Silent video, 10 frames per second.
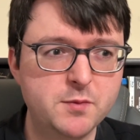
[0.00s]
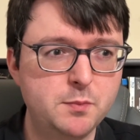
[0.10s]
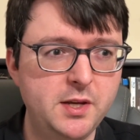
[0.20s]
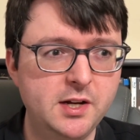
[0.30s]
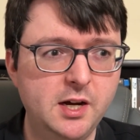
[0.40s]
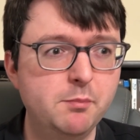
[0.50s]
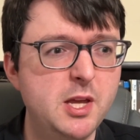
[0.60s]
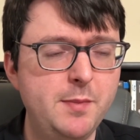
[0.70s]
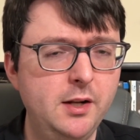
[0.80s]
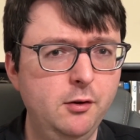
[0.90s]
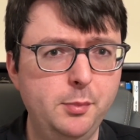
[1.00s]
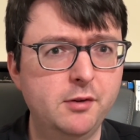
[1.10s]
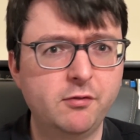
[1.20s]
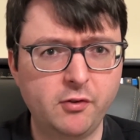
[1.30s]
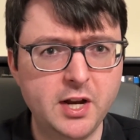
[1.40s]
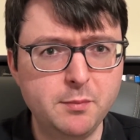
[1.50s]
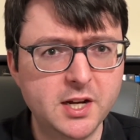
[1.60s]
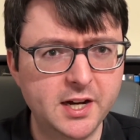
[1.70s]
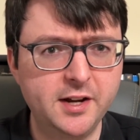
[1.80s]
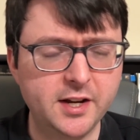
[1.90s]
speed up, maybe a little bit of frame
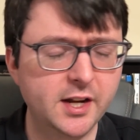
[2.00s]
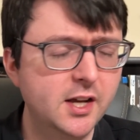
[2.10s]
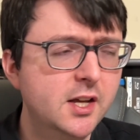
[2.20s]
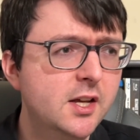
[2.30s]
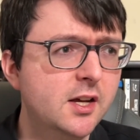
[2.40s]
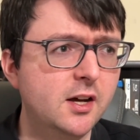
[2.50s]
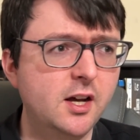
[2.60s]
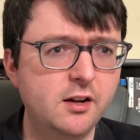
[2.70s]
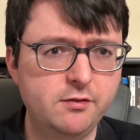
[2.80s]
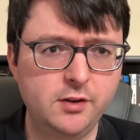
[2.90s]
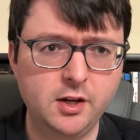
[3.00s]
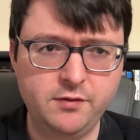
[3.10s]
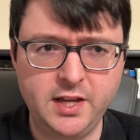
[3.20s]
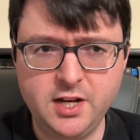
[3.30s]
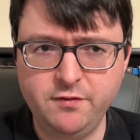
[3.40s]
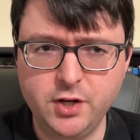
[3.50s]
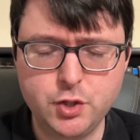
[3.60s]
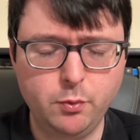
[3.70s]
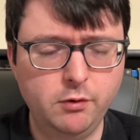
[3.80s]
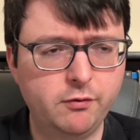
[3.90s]
cutting of
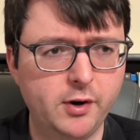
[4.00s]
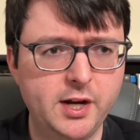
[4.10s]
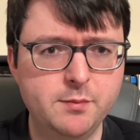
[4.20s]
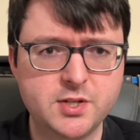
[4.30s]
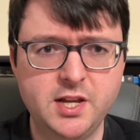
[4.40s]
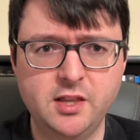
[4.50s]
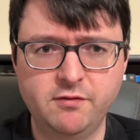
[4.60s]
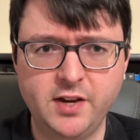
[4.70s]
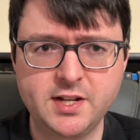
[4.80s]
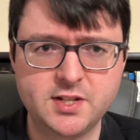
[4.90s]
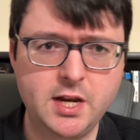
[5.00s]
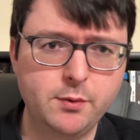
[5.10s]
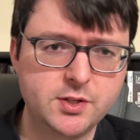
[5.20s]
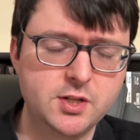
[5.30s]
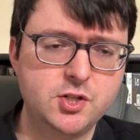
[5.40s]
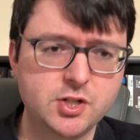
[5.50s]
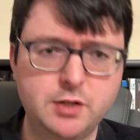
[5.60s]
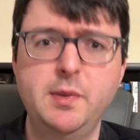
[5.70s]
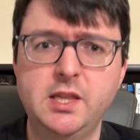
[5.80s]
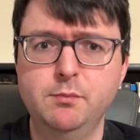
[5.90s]
individual frames in the fight sequences just to
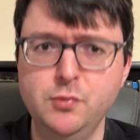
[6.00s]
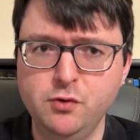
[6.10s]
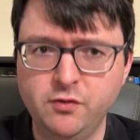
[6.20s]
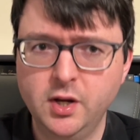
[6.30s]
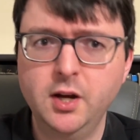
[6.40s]
make them move